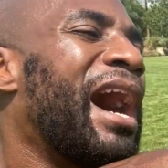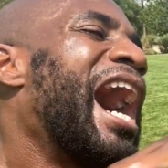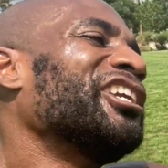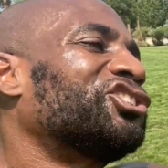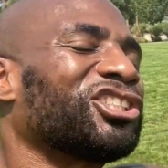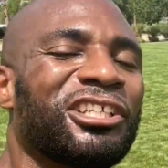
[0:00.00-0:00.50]

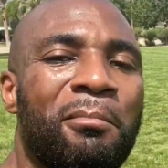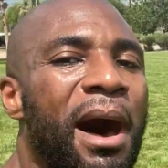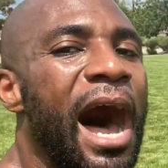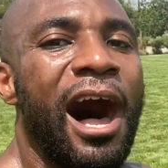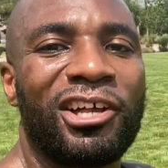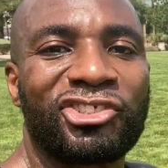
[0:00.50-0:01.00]
hundreds of
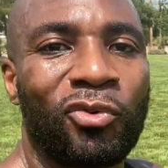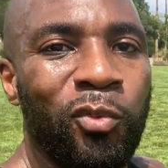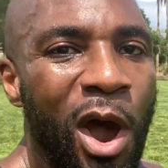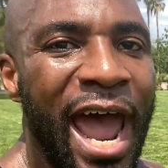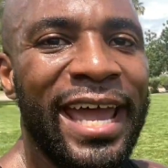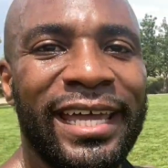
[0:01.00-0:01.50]
miles
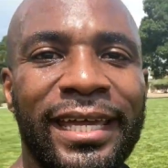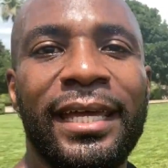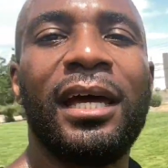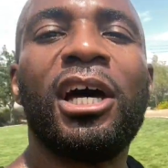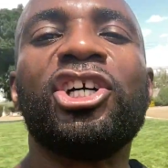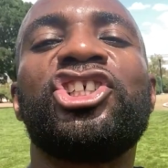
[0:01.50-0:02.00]
away.
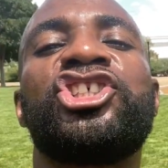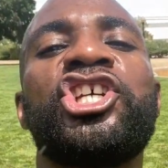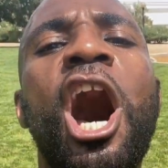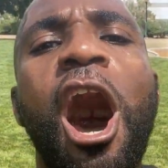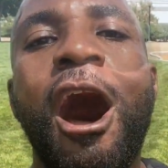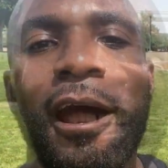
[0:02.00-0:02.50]

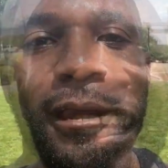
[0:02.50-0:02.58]
Shar,